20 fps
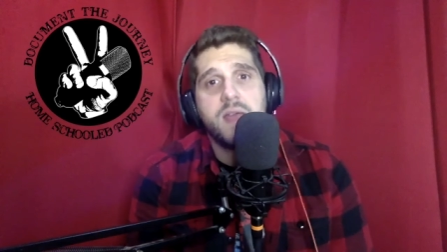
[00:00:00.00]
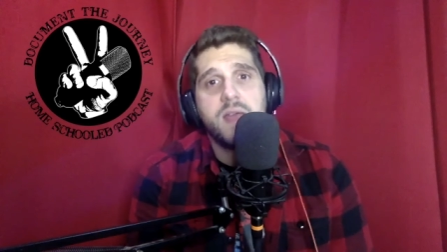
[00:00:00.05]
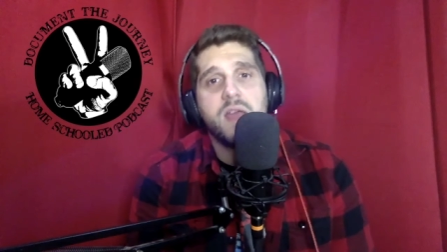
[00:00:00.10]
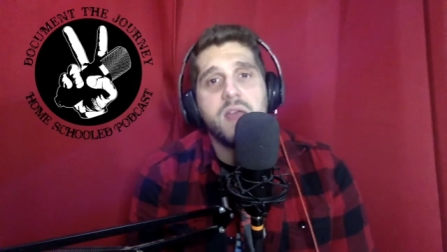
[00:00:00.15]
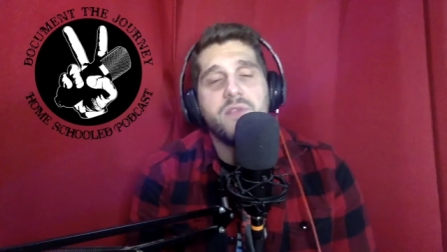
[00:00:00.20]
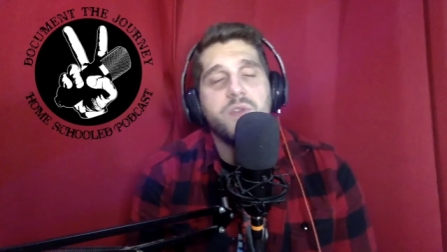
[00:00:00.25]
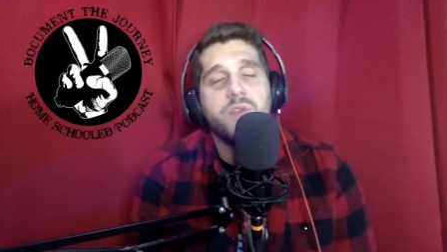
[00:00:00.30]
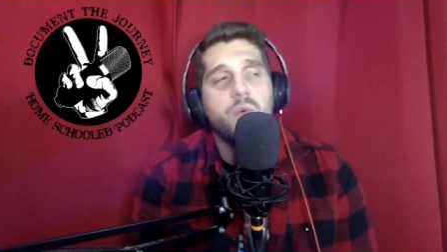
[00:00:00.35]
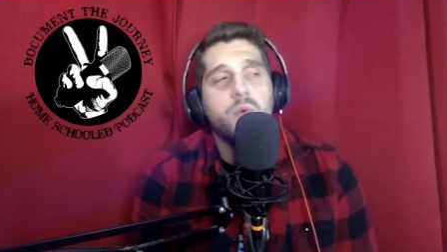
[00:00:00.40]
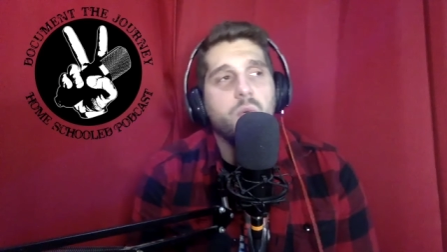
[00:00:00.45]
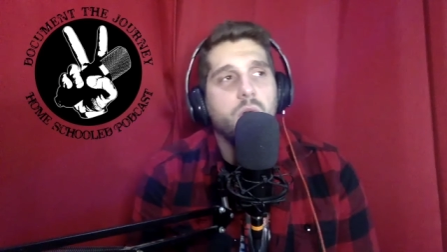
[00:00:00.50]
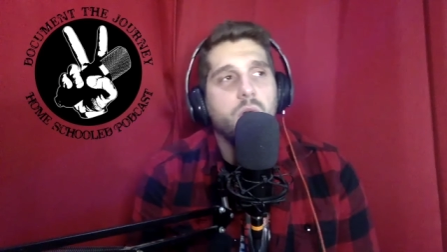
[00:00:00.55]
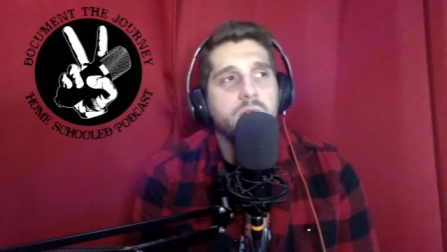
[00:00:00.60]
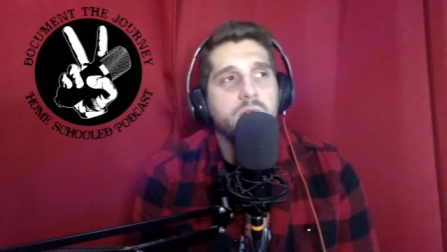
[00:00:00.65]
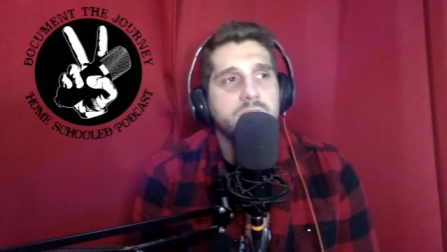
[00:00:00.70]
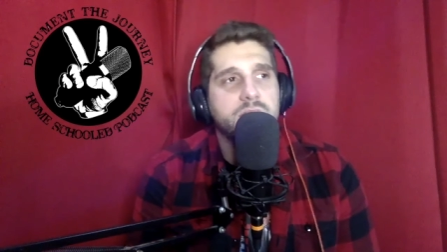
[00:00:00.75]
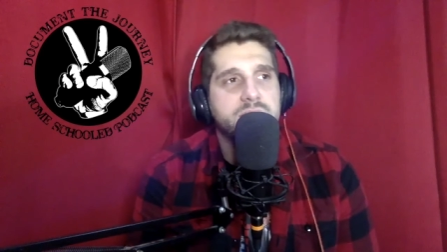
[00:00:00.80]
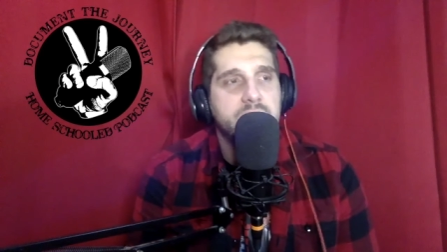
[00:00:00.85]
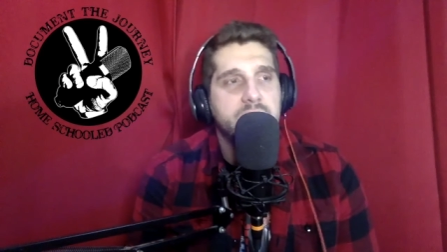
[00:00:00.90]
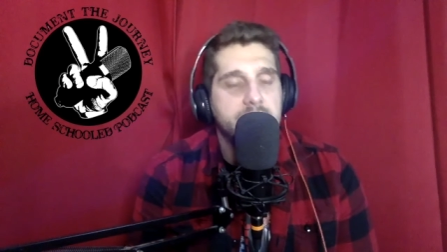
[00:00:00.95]
If you want
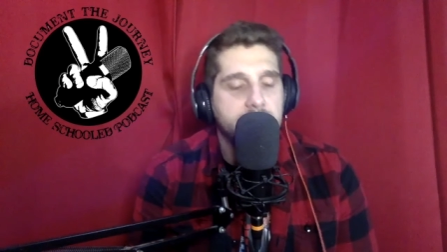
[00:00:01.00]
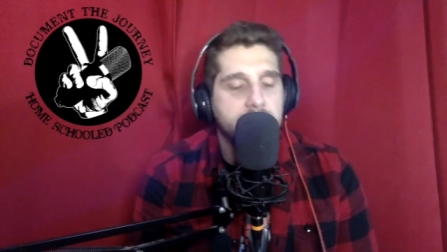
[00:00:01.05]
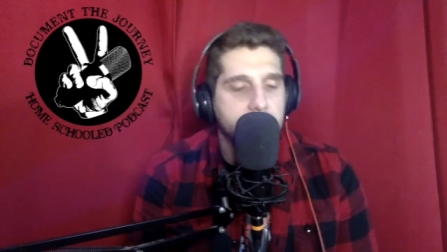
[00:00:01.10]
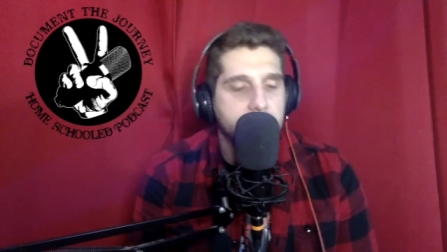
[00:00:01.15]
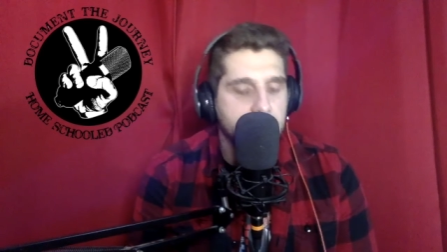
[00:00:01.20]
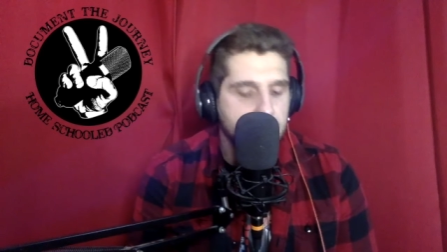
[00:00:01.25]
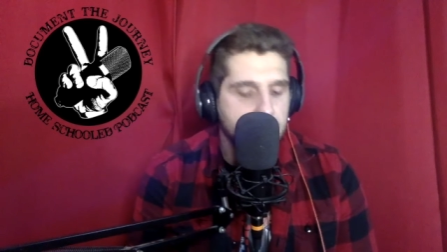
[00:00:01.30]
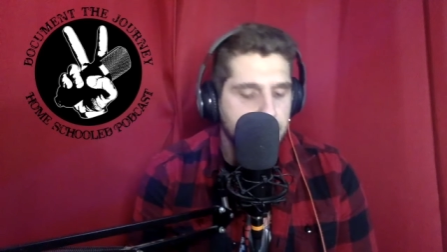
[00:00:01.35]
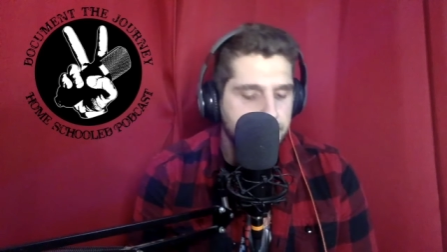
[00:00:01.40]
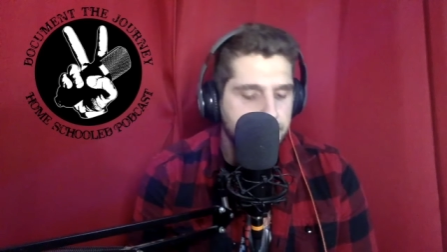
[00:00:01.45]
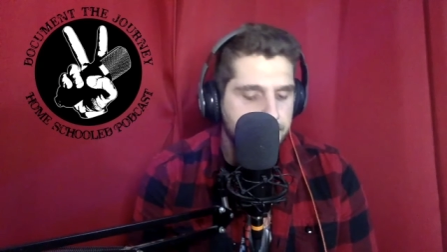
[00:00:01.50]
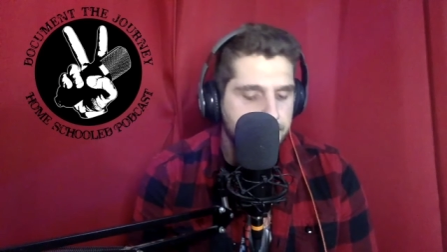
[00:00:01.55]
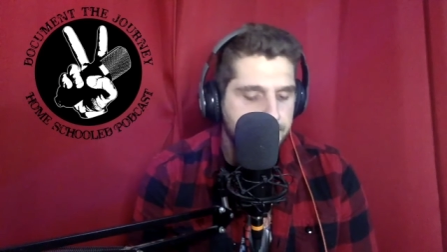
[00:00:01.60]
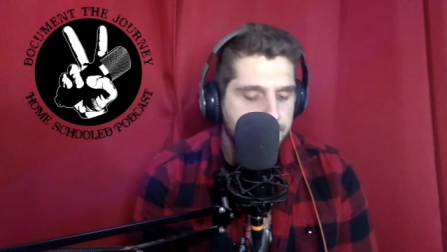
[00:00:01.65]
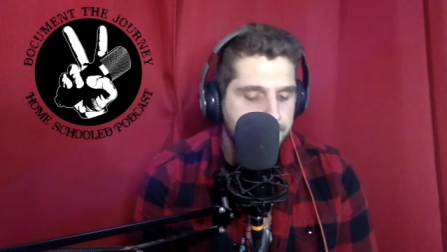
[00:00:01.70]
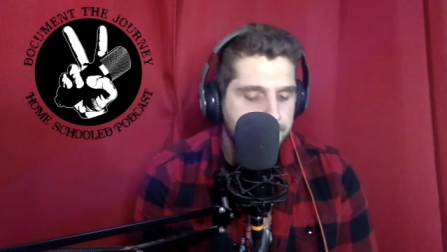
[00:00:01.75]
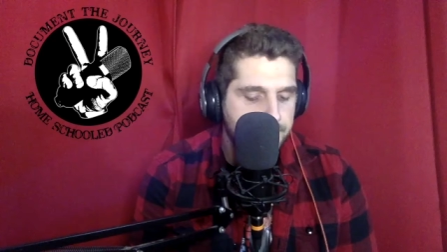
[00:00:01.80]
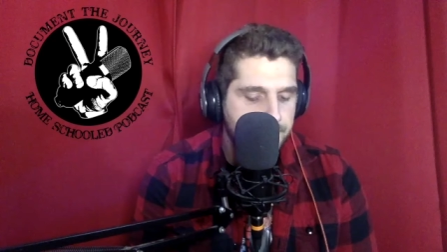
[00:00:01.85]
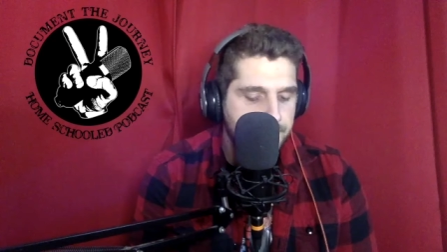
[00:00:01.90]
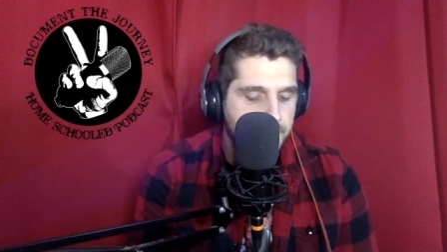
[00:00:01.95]
to take
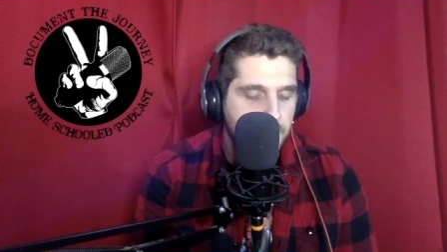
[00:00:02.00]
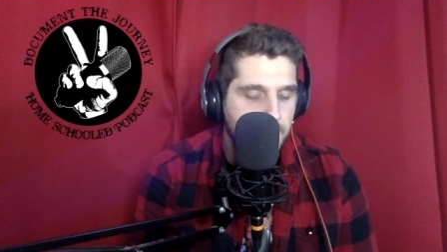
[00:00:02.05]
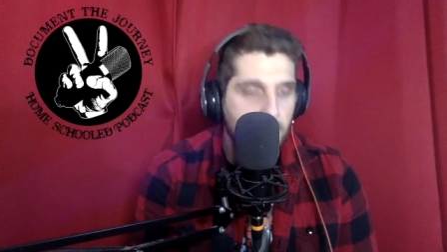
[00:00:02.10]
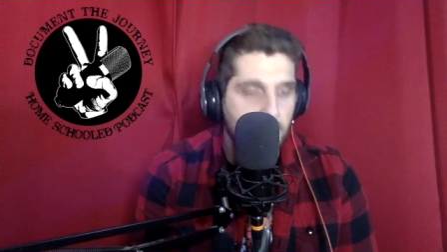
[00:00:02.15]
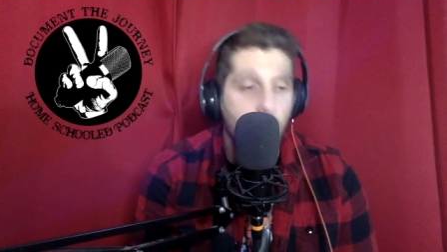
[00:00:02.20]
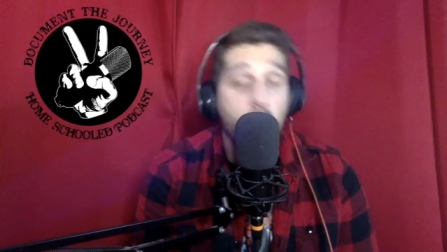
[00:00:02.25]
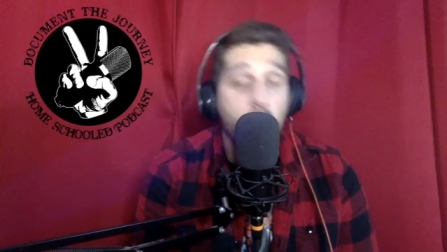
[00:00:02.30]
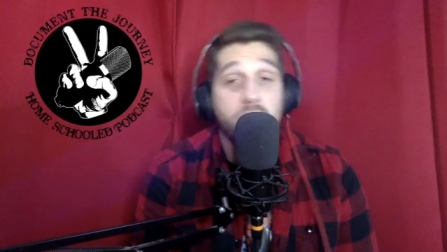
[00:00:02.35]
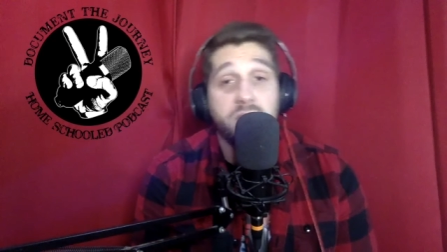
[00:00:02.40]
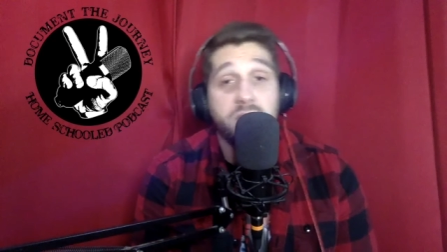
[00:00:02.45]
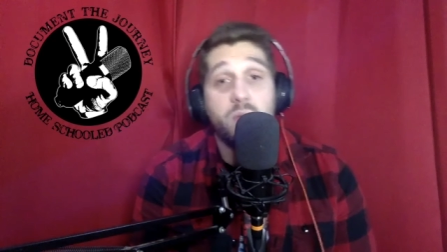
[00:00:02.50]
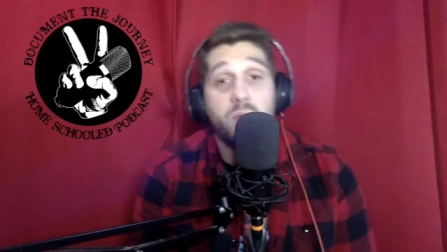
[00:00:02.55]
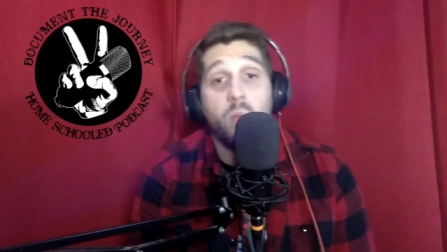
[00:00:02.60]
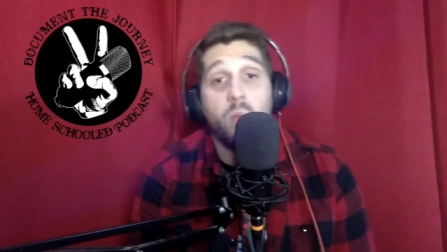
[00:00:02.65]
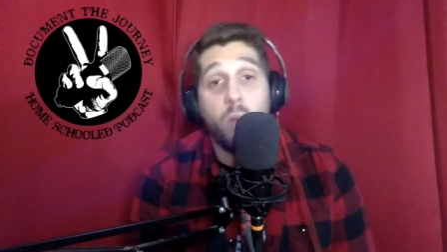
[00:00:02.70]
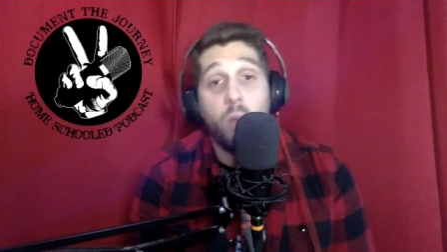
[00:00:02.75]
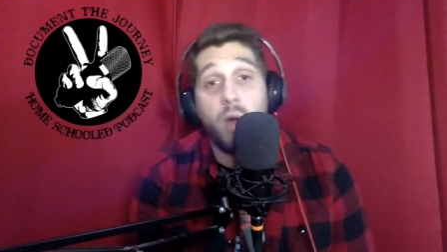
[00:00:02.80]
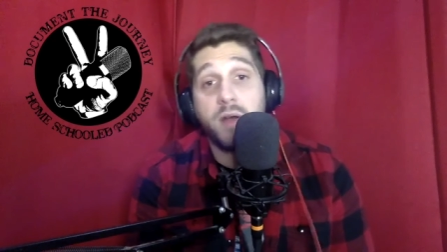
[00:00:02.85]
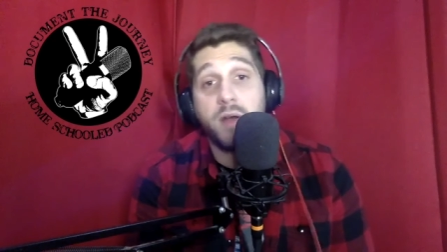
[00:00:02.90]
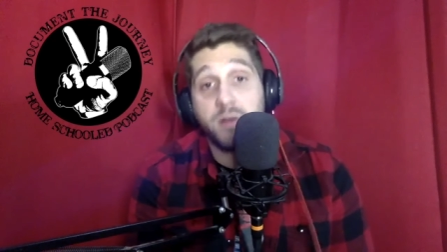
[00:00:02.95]
more than
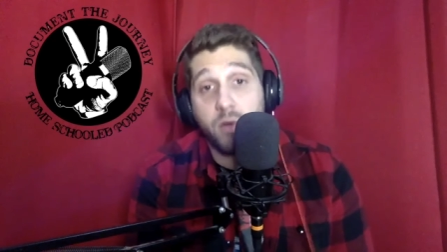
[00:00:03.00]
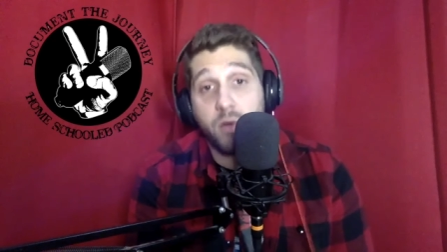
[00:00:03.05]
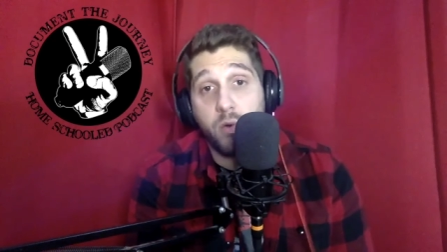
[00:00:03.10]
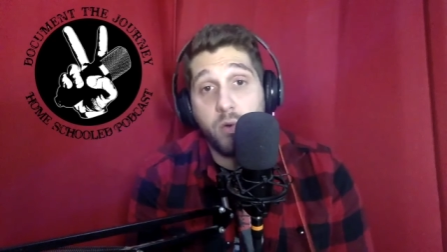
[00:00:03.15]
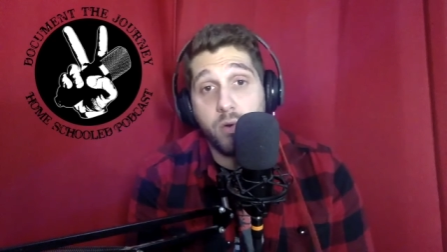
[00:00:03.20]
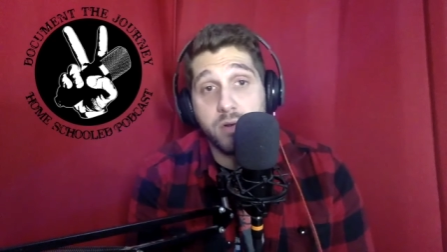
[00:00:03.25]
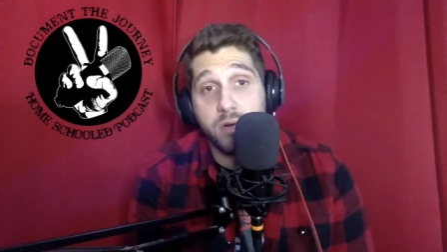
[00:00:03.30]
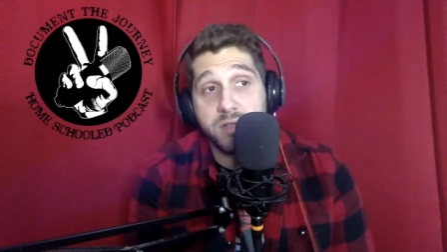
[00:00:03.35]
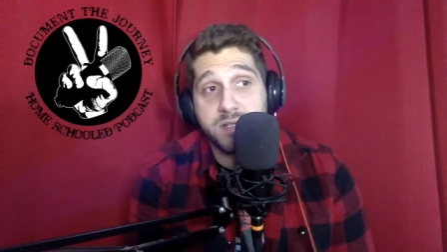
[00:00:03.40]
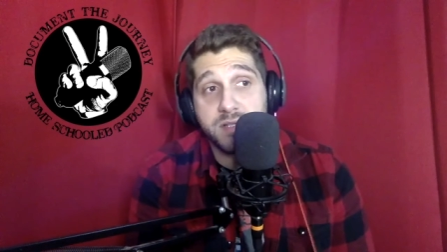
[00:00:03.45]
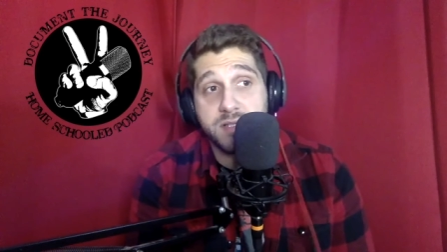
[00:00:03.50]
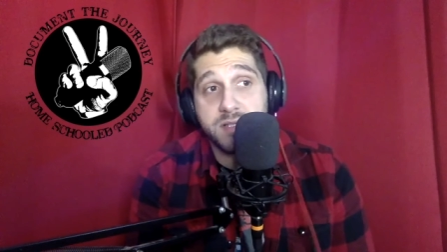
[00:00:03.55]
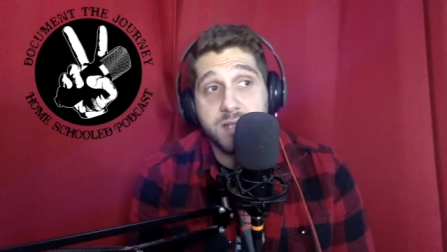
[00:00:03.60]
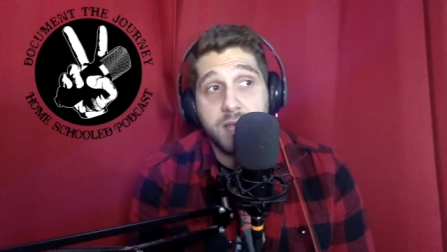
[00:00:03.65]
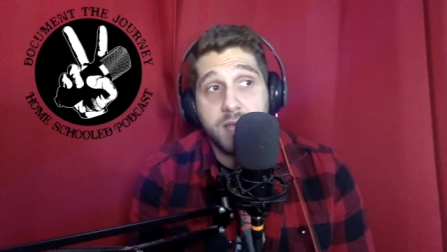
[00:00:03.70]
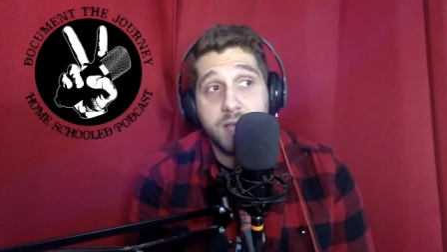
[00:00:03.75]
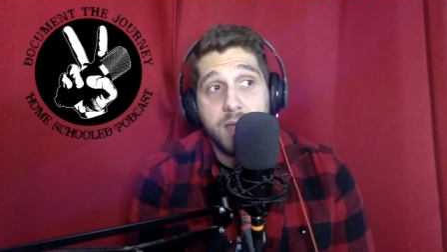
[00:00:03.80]
one course,